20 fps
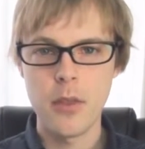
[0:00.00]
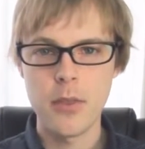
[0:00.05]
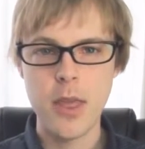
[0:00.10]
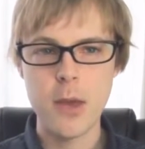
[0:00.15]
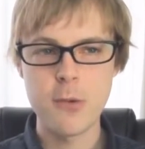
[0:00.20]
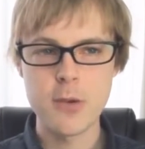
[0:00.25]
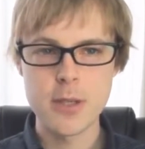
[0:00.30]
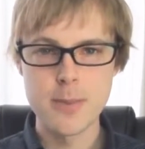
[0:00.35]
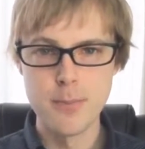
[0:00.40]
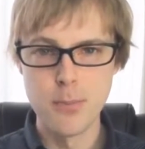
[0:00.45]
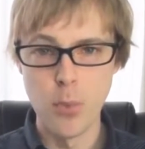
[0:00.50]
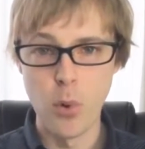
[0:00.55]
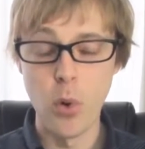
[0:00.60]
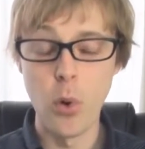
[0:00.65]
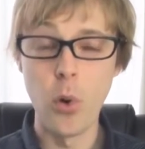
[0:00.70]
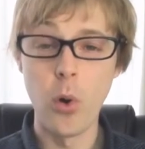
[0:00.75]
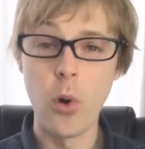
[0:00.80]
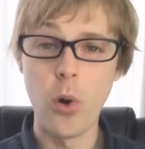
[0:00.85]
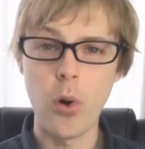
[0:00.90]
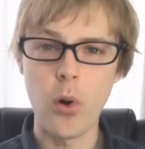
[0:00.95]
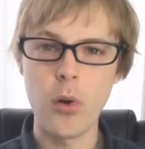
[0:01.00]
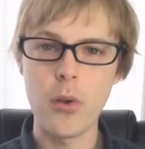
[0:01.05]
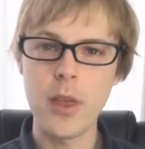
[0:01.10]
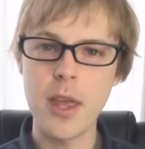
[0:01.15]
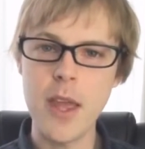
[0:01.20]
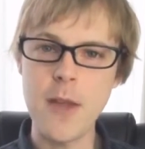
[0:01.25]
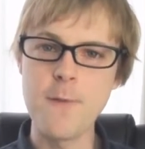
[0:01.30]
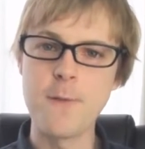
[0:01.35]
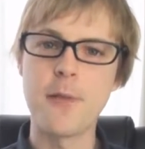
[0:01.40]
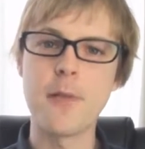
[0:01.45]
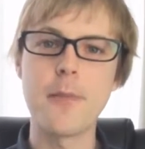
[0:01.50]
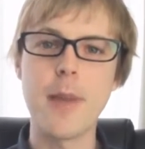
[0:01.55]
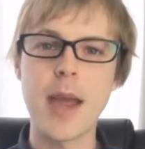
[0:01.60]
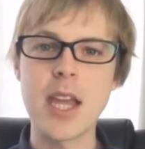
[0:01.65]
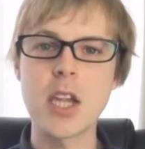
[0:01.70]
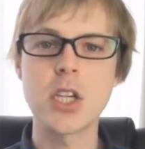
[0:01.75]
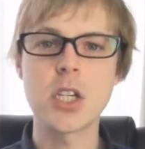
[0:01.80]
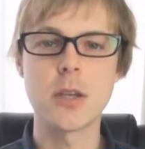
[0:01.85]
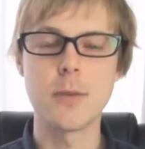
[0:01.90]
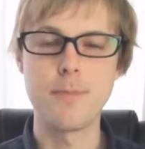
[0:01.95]
There is more
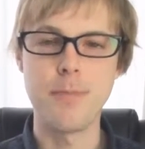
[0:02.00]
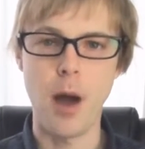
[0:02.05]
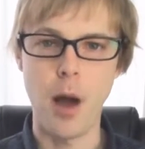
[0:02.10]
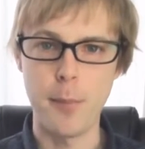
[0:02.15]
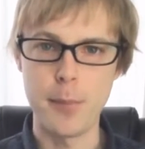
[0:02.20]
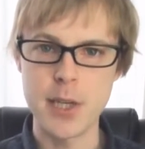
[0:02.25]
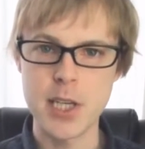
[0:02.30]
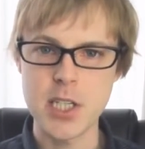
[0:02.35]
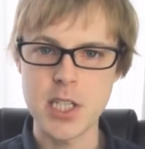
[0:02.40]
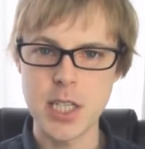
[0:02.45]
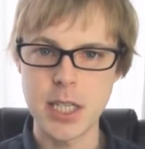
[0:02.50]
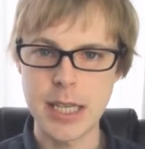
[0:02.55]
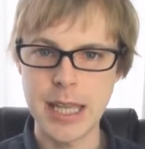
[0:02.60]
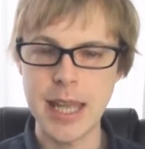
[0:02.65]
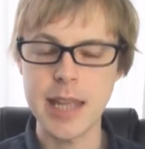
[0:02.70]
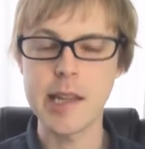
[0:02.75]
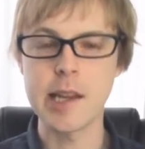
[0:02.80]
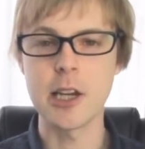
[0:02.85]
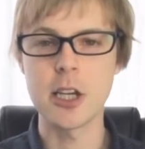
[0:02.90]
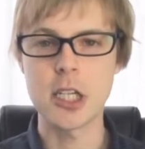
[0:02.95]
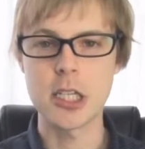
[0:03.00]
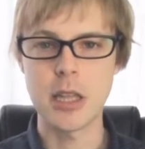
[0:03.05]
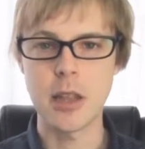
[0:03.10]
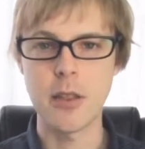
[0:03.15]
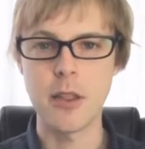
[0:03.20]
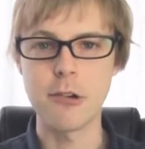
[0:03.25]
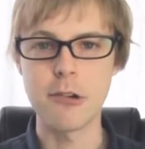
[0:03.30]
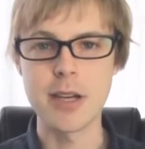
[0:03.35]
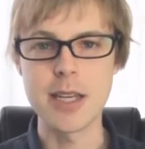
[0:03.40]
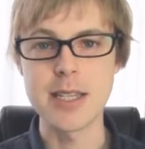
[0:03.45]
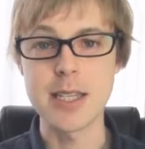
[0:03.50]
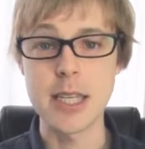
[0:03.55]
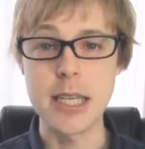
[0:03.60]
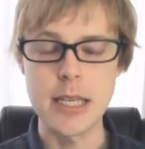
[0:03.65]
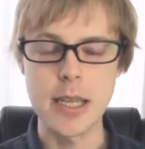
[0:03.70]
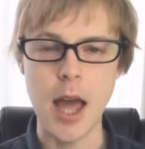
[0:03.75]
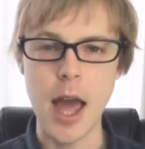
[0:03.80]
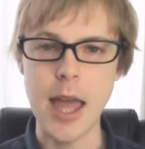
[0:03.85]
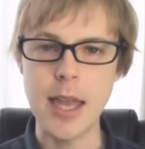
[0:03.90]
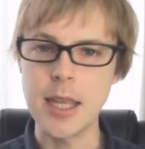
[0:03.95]
information published in English than there is
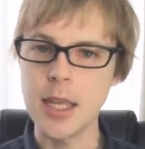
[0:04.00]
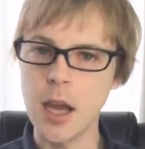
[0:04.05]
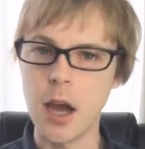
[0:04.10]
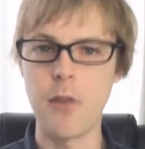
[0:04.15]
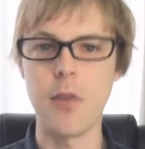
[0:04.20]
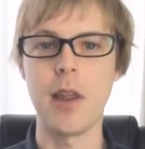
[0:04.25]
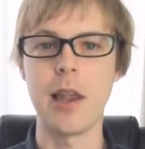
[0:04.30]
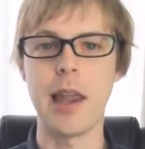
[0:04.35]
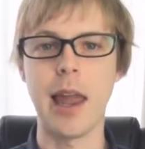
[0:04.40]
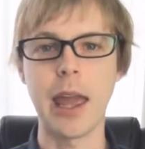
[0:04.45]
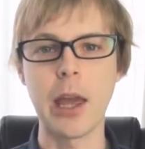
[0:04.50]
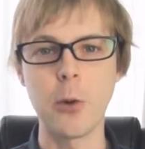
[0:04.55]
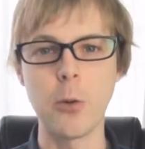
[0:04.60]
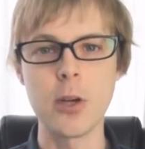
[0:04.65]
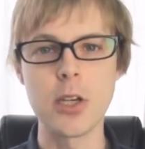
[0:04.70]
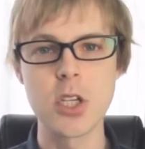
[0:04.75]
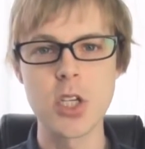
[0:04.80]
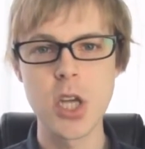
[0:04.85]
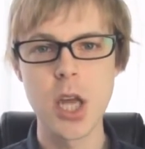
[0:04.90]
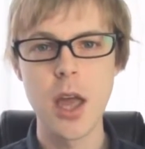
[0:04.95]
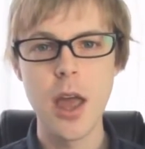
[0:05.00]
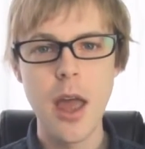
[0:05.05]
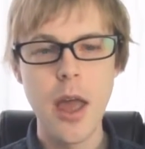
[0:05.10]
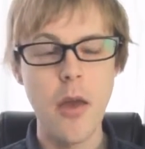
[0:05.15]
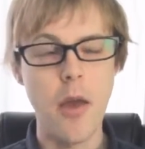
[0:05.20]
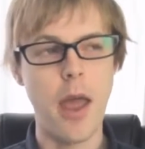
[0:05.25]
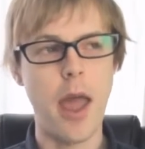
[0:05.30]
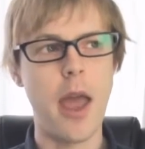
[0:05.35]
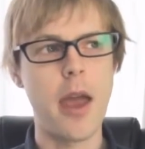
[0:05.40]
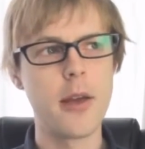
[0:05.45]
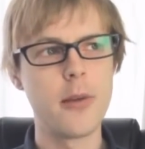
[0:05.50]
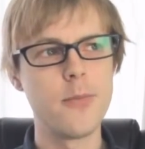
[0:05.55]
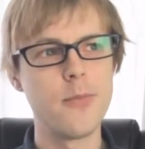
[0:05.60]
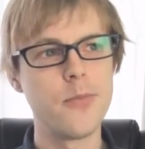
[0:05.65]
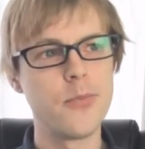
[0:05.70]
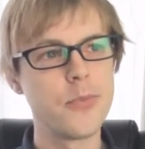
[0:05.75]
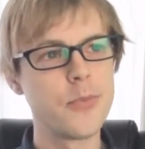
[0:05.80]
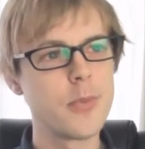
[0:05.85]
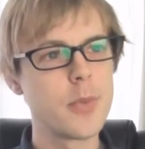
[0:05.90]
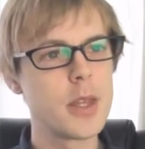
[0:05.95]
in any other language.
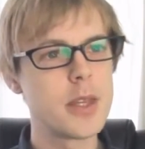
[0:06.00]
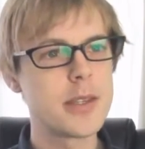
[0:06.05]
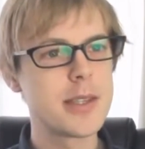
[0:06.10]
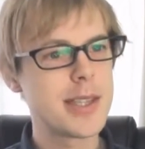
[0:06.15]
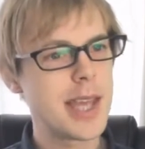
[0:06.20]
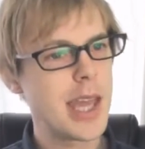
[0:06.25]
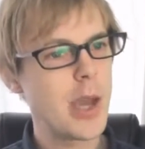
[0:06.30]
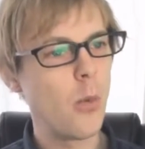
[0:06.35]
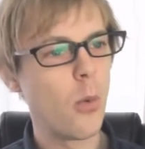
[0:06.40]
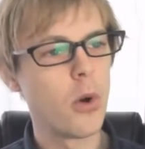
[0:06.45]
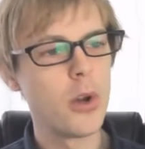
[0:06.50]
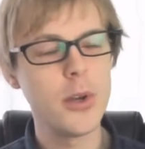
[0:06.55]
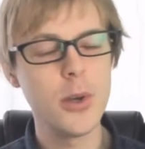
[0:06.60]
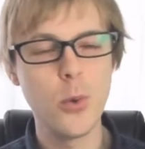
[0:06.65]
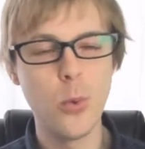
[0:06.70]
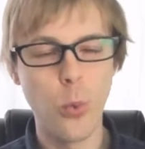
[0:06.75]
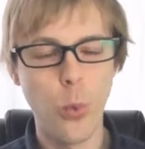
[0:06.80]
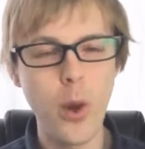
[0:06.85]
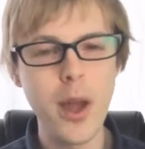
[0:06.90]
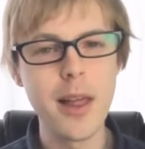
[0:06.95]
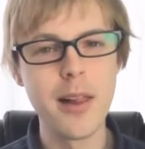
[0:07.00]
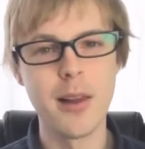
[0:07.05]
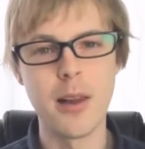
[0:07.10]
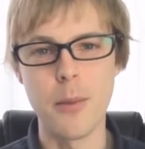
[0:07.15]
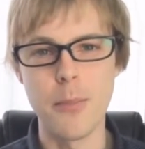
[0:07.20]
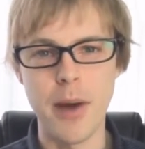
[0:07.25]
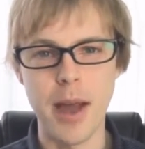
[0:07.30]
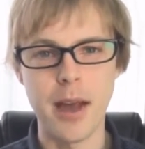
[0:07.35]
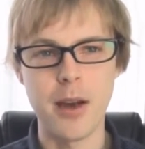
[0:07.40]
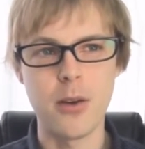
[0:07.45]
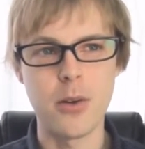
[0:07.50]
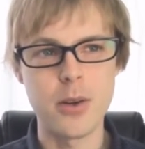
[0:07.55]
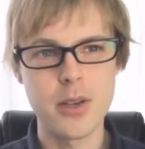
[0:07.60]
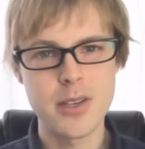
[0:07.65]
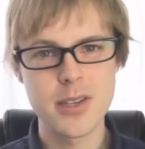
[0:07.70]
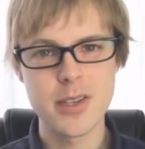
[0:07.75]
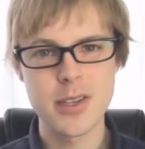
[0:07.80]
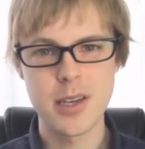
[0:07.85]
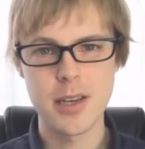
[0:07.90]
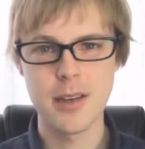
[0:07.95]
And say what you will
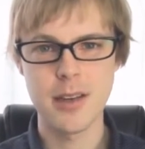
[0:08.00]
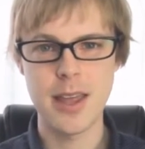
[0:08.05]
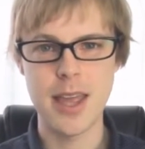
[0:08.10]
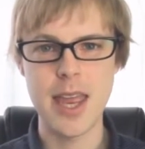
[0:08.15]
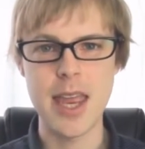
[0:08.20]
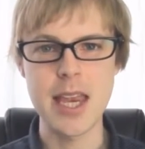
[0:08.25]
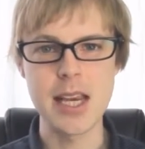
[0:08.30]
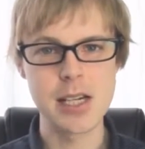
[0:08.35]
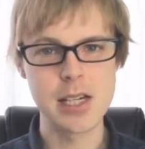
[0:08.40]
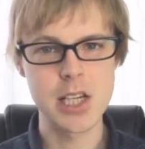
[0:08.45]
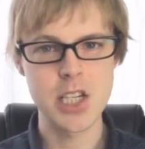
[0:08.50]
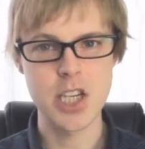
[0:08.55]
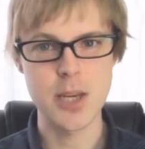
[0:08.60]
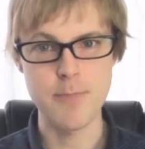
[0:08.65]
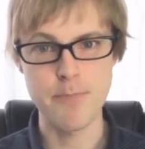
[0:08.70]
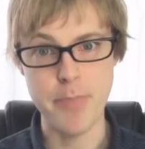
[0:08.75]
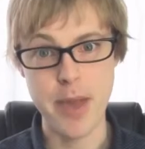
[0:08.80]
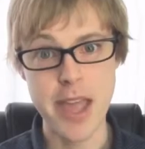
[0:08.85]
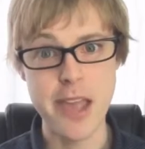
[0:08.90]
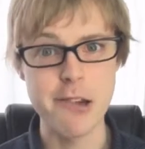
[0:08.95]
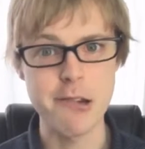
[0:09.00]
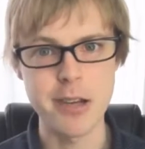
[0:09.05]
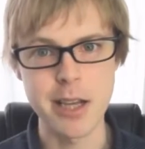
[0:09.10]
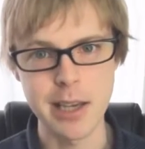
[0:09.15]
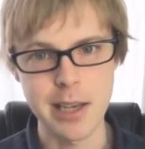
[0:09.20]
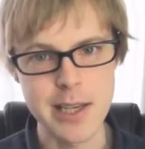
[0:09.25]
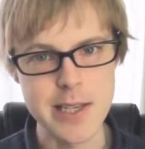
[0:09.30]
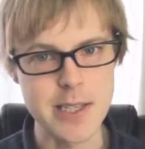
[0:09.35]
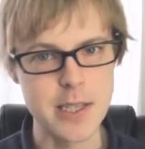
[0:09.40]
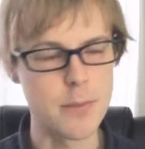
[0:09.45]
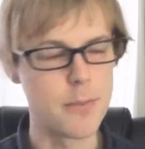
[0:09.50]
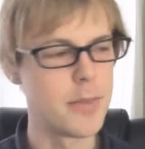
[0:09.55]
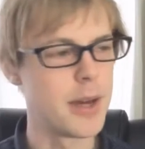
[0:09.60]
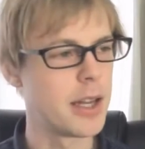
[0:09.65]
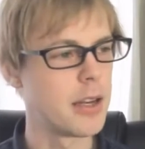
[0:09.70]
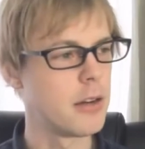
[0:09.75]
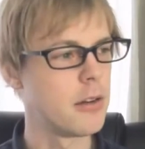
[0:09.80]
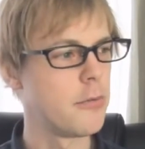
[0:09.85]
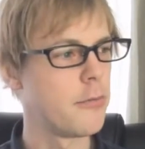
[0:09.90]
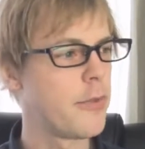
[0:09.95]
about English imperialism
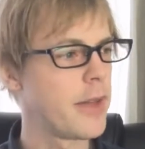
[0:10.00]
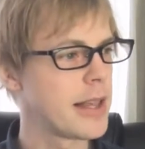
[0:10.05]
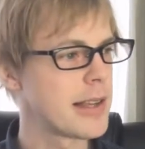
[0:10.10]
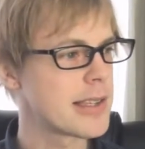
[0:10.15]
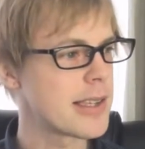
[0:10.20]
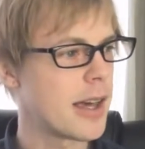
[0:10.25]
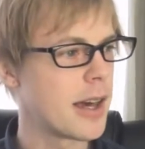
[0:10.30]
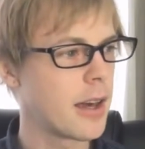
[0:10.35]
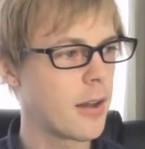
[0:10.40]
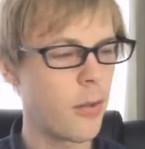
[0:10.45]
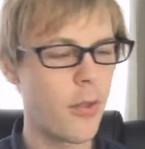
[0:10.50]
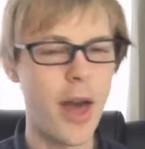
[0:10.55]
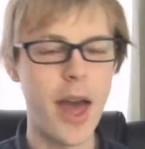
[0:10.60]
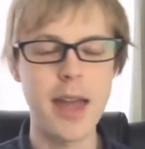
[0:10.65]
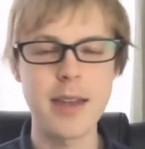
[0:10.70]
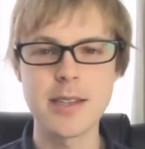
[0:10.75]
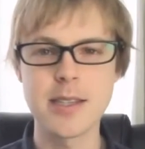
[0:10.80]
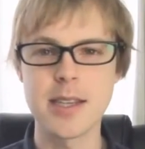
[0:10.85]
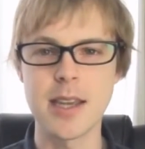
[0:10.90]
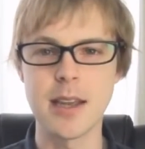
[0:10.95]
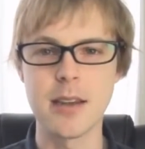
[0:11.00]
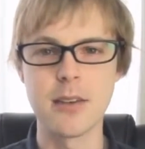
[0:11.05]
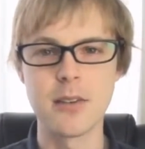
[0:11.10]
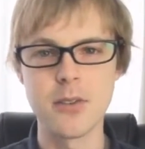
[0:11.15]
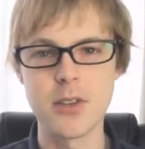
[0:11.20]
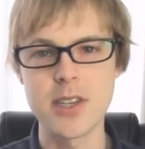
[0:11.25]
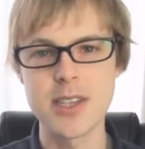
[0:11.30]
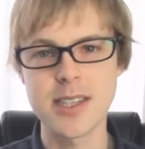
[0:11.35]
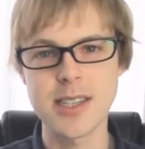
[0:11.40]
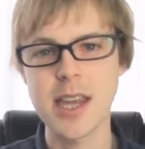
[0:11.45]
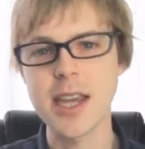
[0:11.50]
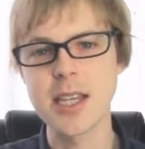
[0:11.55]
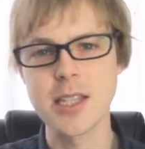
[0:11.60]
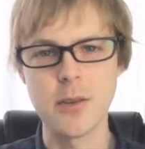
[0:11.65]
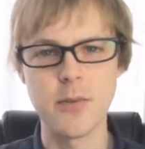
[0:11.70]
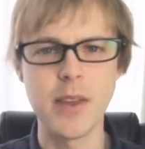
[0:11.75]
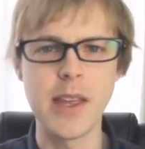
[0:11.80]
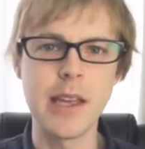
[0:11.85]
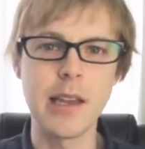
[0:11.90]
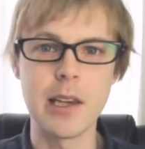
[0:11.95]
and things like that, and the
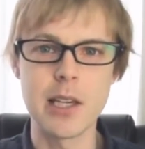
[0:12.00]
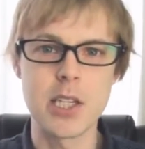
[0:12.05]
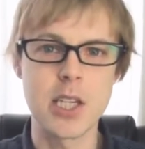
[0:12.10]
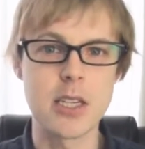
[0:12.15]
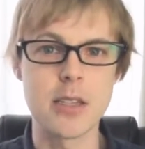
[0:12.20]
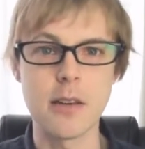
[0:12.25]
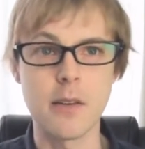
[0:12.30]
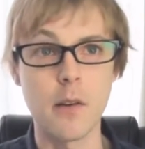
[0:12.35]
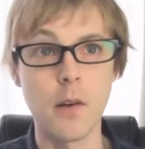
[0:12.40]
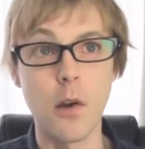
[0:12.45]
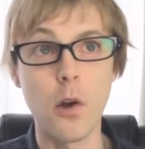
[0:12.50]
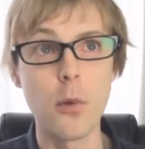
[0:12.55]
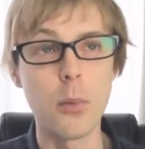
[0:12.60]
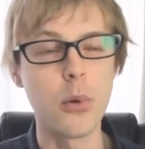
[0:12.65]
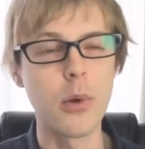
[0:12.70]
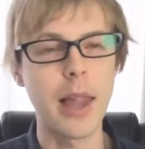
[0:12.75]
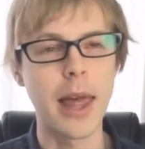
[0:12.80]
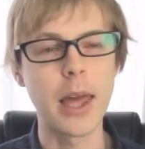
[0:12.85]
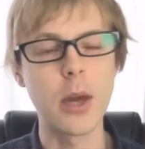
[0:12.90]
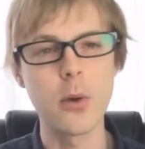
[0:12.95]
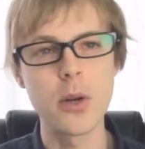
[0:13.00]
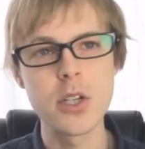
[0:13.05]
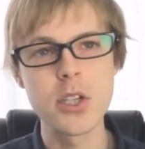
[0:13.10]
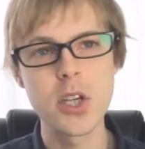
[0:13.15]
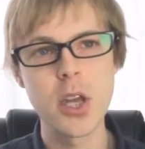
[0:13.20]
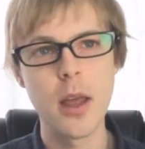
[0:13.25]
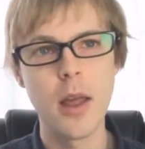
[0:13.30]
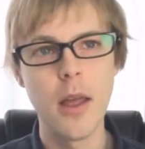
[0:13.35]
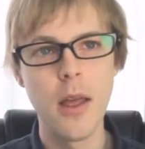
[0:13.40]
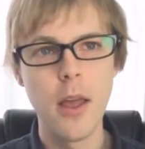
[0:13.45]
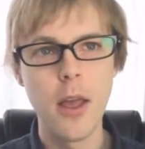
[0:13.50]
state of English as a global language.